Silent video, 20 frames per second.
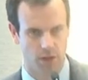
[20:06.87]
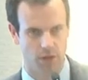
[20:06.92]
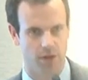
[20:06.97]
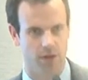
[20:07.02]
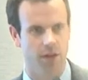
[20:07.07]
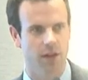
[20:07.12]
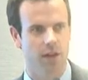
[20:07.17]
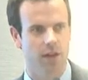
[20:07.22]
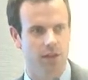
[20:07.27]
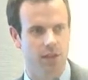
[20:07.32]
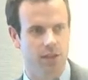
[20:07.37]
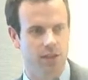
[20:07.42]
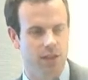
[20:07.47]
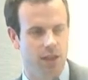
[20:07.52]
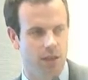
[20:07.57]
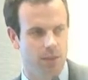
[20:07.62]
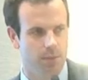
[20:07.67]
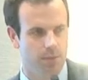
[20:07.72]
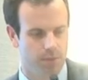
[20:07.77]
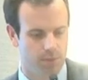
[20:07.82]
No,
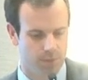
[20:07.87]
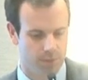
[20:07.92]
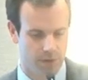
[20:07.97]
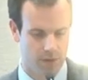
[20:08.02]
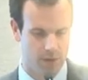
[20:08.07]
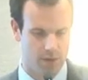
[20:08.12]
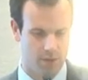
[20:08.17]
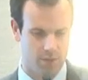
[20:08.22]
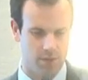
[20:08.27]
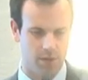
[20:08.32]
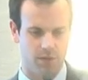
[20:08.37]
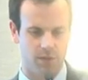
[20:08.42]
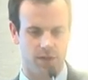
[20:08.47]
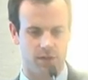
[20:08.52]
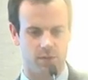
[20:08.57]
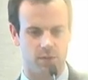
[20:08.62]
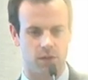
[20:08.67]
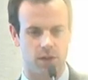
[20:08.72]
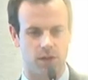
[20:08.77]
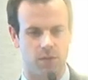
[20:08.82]

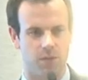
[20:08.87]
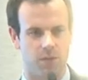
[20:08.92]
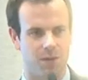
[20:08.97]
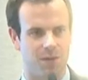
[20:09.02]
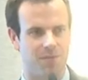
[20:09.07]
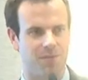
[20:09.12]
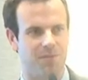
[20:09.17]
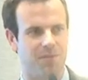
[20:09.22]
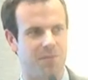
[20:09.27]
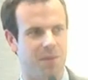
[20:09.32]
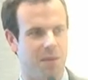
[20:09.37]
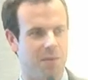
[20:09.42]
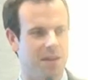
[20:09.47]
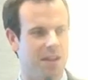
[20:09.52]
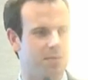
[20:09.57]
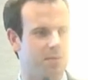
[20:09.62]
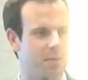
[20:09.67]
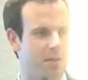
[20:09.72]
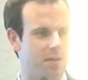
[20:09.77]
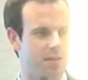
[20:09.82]
that's working. Maybe
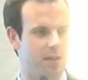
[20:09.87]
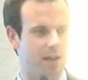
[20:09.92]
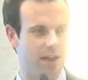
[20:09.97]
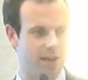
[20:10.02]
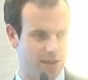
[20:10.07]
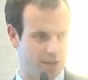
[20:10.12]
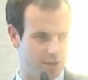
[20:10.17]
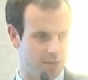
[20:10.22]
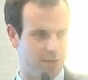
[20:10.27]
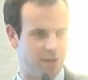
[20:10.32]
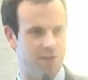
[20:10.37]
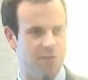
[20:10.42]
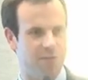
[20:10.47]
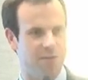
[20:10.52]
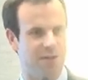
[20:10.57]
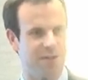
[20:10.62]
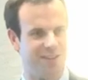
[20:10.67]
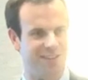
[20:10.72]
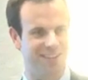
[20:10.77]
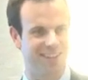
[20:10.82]
that's my sign. I still have 5
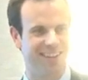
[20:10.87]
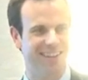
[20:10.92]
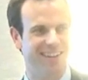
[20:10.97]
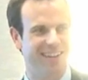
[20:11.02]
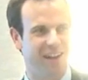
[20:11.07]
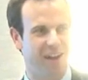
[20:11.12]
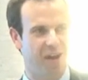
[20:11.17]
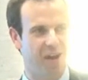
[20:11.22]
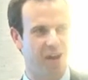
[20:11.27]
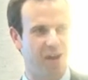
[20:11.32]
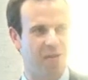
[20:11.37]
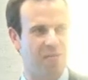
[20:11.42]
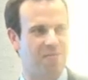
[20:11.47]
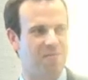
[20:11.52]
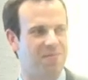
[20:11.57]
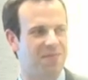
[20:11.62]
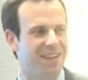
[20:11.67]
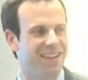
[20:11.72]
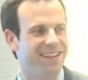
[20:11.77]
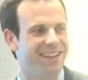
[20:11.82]
minutes.
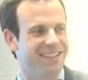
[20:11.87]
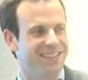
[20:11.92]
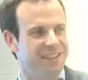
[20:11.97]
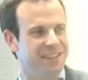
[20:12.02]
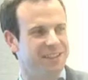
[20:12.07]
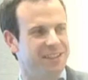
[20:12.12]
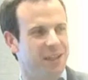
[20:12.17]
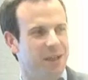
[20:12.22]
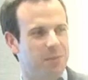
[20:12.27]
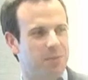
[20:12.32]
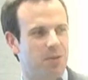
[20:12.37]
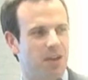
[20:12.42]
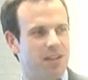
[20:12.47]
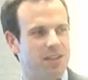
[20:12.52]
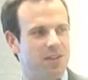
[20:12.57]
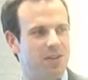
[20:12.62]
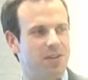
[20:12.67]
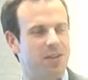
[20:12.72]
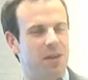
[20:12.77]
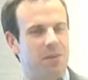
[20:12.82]
Detailed
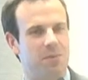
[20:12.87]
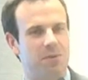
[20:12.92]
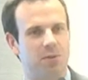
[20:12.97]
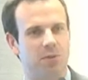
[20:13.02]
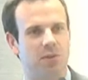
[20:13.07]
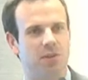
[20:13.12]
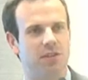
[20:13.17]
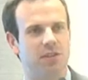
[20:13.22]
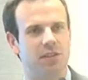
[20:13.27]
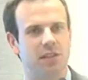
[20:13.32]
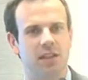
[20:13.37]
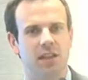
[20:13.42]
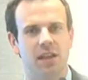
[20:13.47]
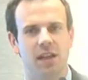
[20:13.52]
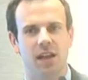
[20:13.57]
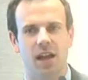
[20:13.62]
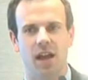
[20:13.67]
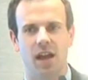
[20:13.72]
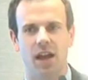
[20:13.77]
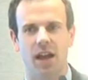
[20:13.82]
price lookup tools.
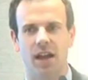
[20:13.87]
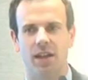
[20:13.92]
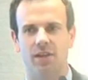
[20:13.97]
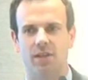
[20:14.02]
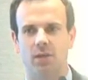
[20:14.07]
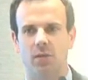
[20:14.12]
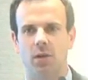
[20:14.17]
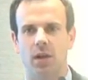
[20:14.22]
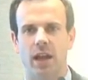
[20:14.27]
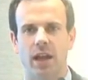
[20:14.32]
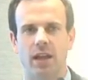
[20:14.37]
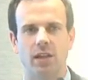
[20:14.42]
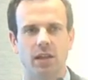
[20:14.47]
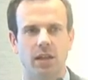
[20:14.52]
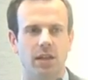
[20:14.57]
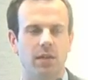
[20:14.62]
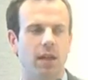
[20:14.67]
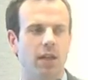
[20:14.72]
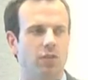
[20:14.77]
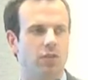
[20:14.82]
And so we're
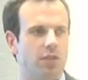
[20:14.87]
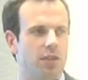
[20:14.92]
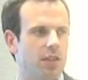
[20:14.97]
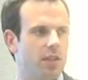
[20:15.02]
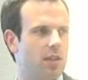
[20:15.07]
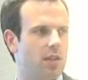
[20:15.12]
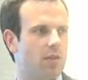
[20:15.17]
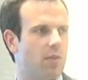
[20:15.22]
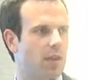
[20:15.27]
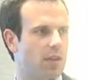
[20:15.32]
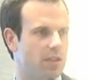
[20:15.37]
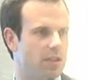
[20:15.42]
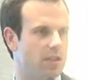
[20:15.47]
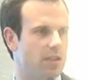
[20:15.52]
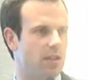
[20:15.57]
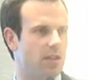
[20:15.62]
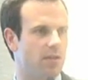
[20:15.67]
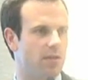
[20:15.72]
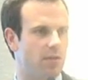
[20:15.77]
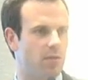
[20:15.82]
interested in the question
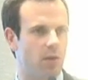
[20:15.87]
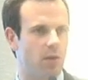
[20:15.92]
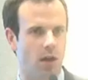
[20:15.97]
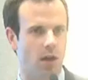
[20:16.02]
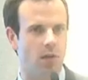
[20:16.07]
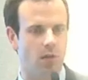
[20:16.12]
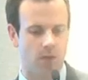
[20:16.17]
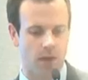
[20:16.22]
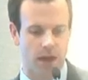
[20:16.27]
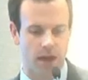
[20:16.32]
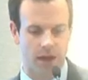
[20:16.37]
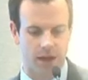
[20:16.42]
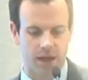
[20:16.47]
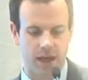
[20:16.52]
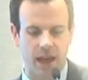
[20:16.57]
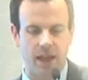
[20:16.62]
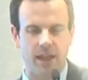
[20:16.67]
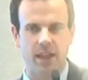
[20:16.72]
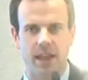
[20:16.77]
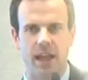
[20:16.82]
of, well,
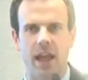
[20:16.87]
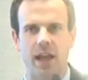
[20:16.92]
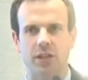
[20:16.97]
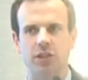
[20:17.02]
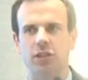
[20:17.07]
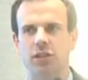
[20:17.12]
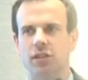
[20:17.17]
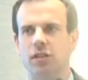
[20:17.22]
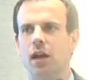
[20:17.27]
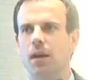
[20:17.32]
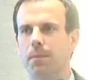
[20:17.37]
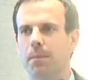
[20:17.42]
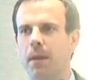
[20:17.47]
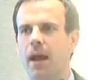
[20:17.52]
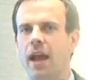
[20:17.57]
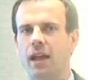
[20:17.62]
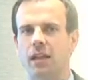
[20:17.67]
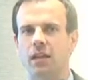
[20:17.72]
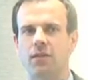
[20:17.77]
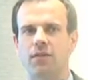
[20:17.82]
can they actually cut
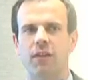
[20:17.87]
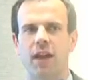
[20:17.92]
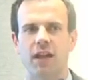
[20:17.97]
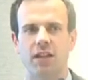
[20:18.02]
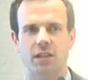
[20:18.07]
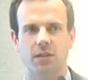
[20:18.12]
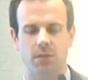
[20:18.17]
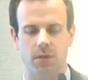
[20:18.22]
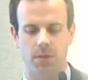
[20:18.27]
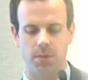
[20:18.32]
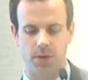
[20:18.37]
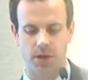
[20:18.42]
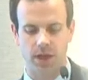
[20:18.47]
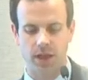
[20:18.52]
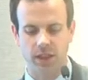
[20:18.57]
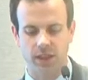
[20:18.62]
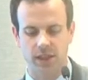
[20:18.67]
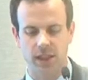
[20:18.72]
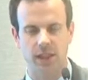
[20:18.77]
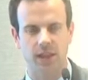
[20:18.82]
back in the fashion that we
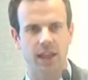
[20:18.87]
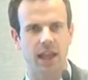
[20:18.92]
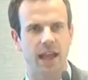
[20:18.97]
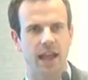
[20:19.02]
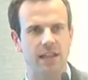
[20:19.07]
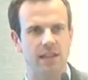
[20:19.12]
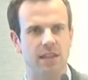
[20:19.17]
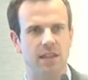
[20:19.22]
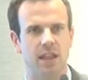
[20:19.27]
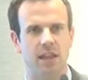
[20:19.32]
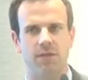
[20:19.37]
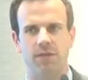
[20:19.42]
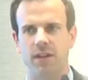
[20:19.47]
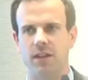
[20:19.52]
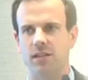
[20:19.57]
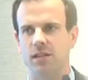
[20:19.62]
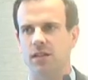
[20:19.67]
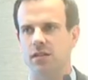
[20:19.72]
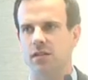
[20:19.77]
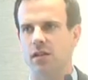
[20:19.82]
predict? And then lastly, they
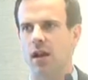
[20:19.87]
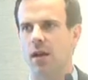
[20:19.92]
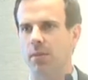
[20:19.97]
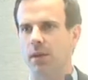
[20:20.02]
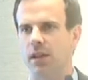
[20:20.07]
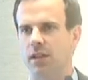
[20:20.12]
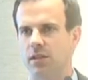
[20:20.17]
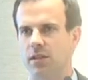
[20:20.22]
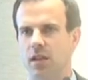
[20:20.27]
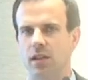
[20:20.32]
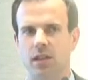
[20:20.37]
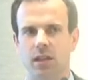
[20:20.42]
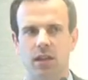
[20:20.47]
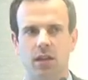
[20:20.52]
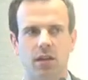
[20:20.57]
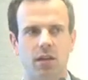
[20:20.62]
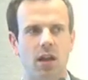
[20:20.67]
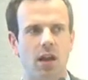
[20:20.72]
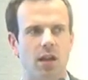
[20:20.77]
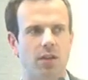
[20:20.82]
face these complex nonlinear